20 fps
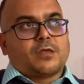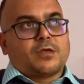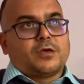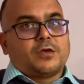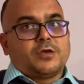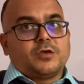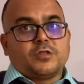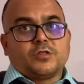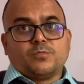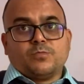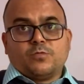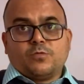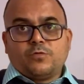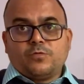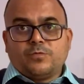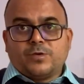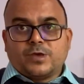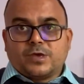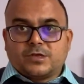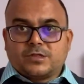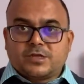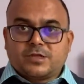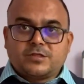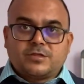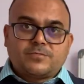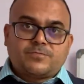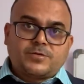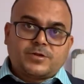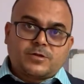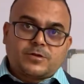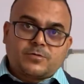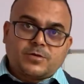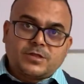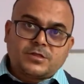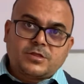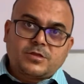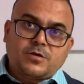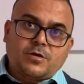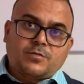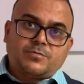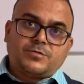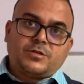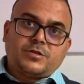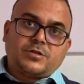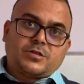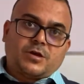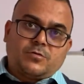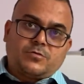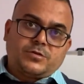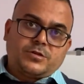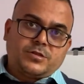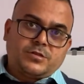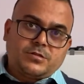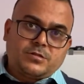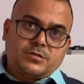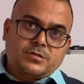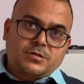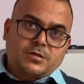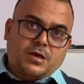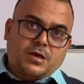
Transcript: is moving, then the frequency of the sound is